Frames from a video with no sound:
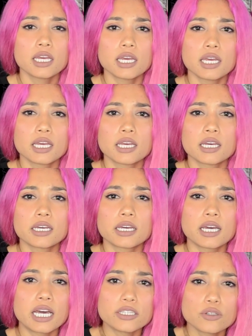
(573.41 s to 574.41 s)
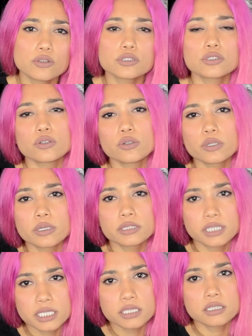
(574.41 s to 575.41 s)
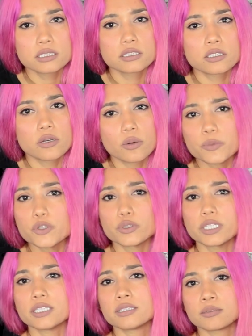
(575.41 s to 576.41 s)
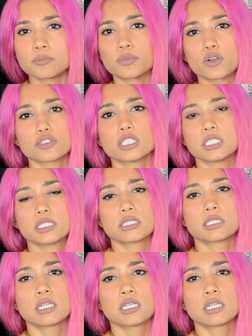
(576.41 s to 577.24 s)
And also this commuting process,